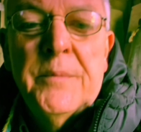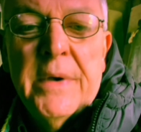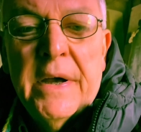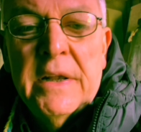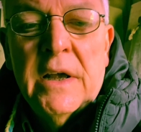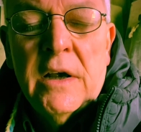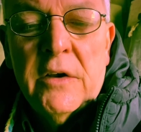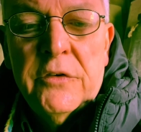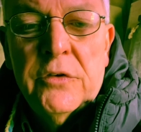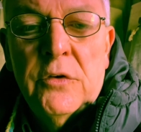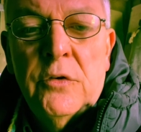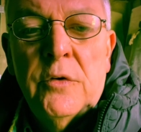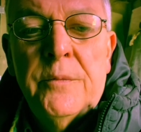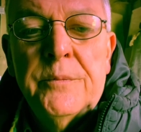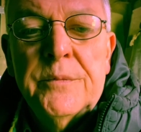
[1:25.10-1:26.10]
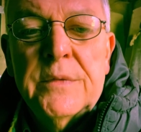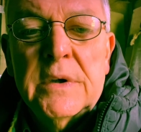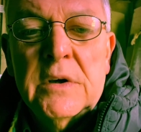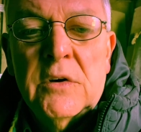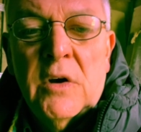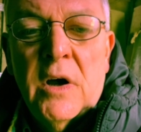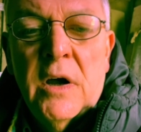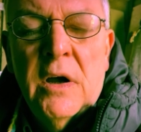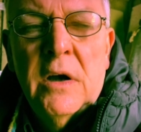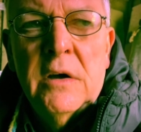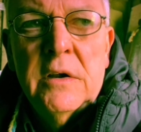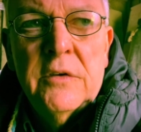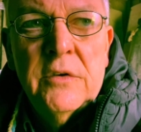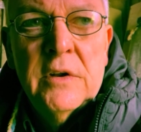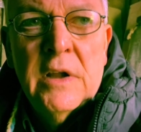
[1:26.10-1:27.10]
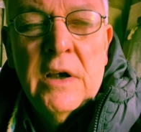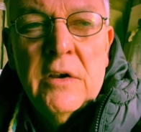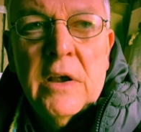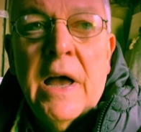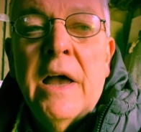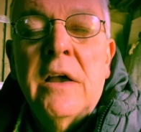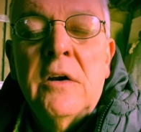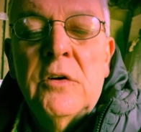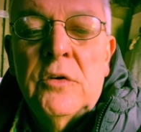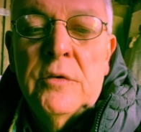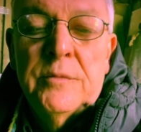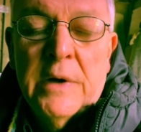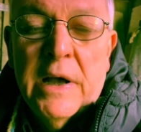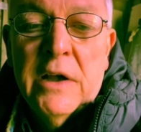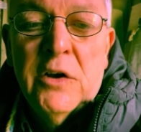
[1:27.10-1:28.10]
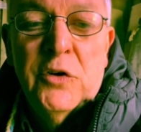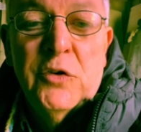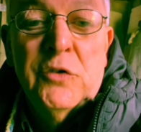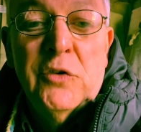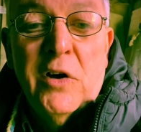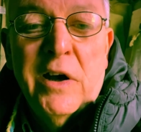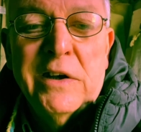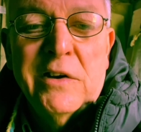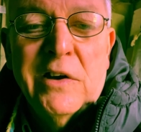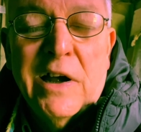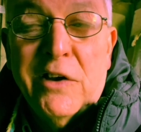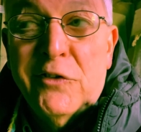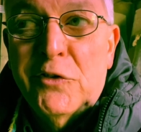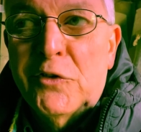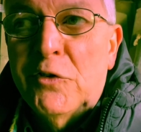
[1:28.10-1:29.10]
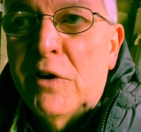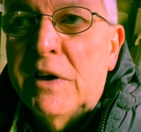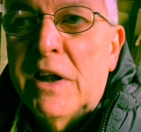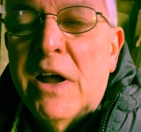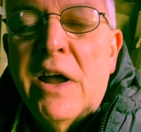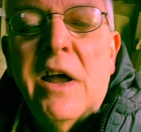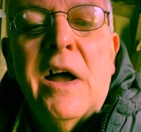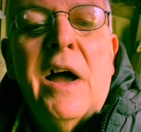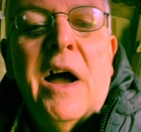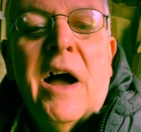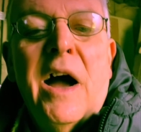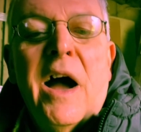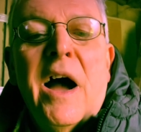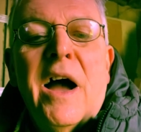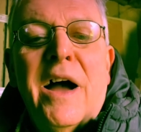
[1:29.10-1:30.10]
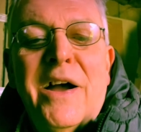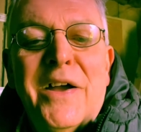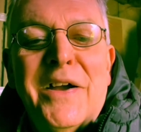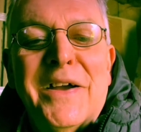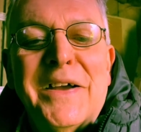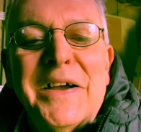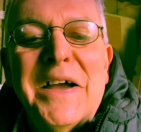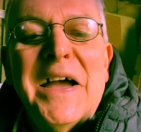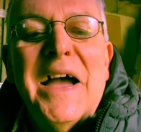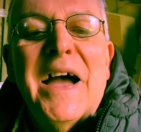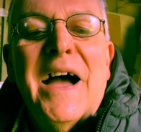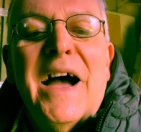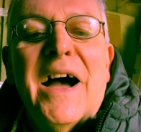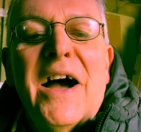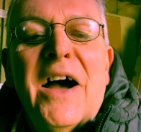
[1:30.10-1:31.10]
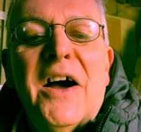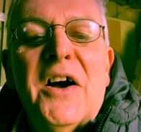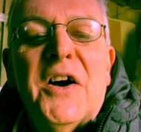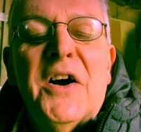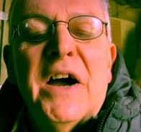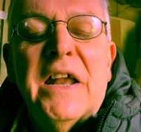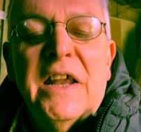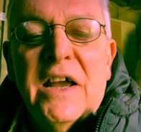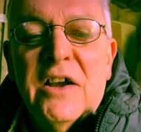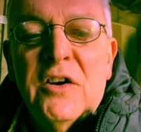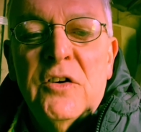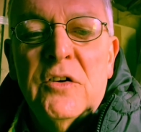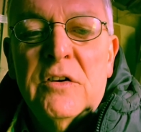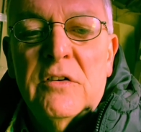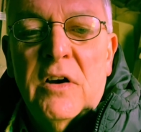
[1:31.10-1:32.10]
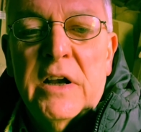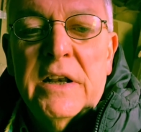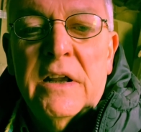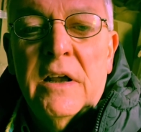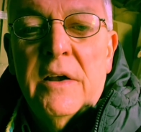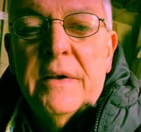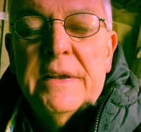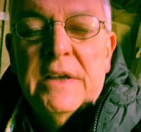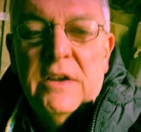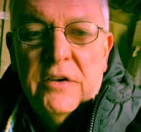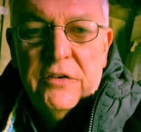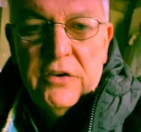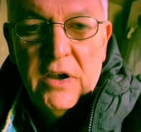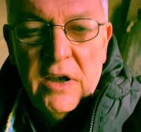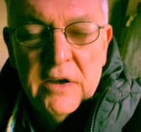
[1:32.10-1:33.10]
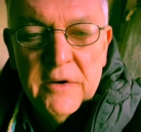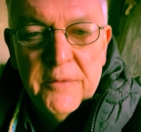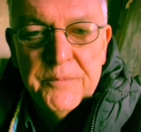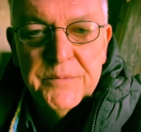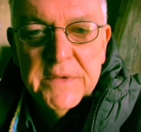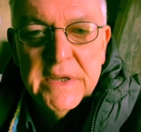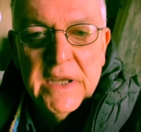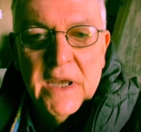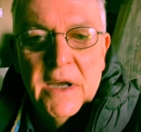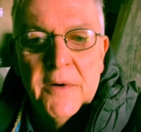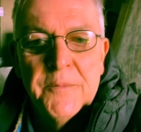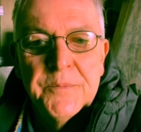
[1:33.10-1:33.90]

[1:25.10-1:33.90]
axle, is it an angle grinder, axle grinder, an angle grinder. So yeah,